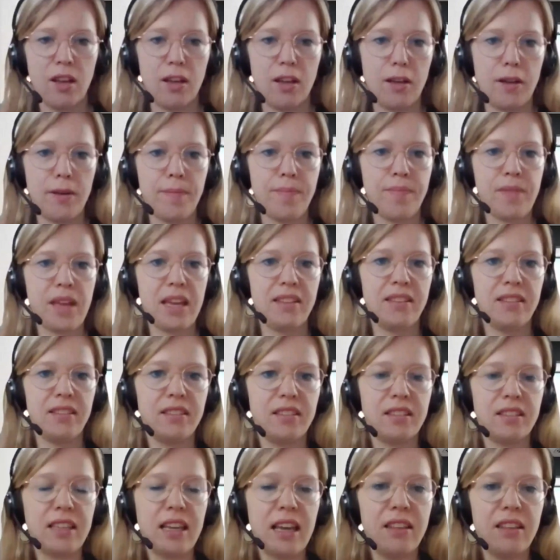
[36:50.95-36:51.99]

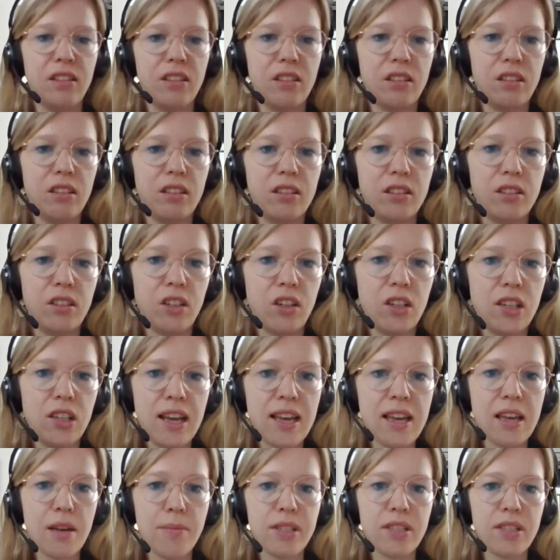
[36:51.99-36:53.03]
And can Euler
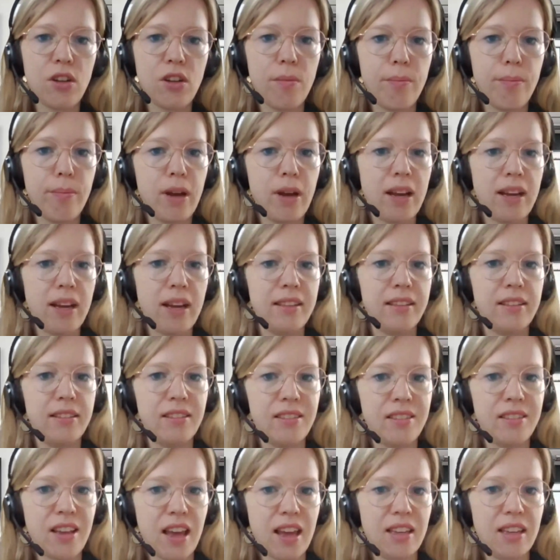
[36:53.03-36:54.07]
Hermes combine
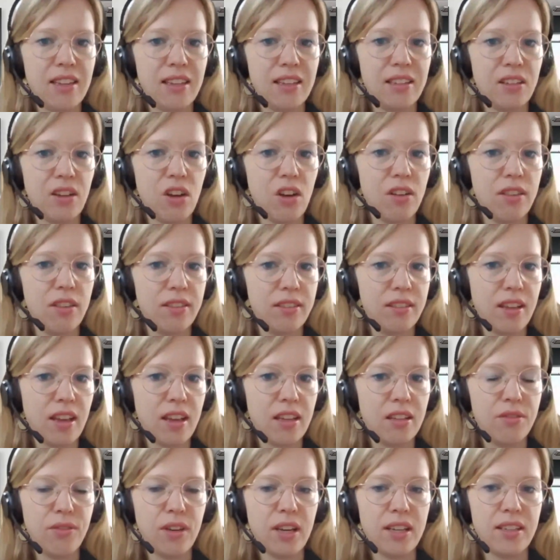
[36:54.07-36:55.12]
tied and
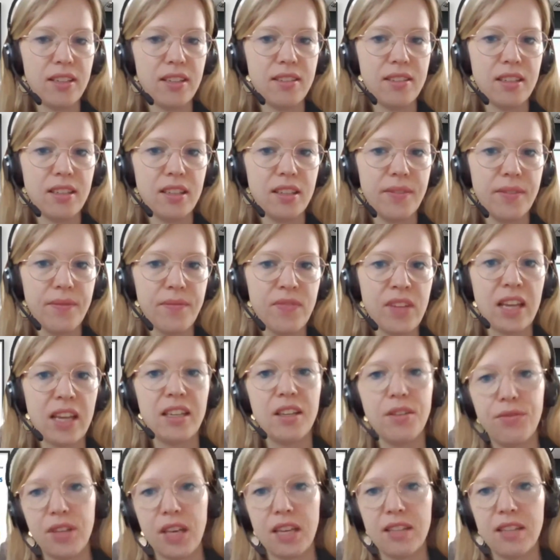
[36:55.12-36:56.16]
untied financing? And
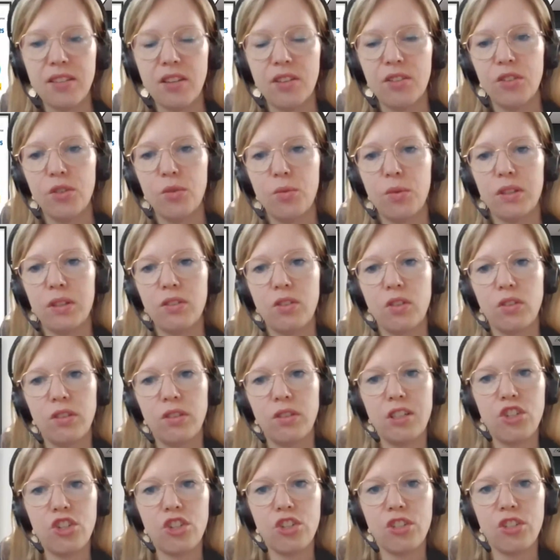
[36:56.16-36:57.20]
if yes, under what
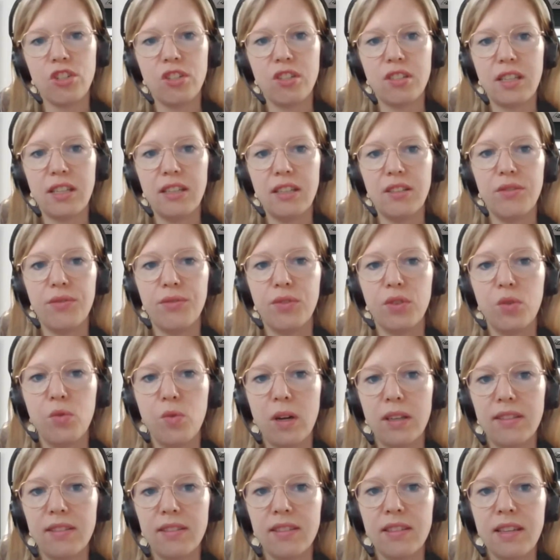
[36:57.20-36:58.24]
conditions and for
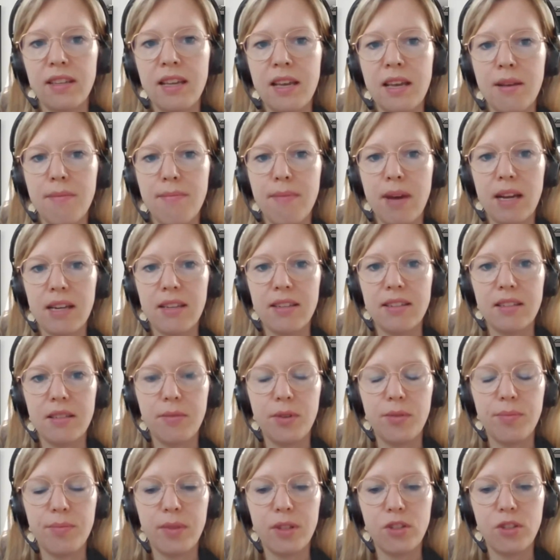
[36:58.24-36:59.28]
what
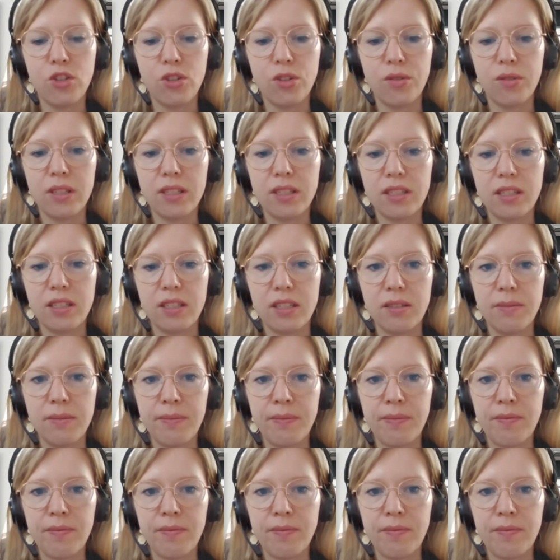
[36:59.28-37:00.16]
maximum maturity?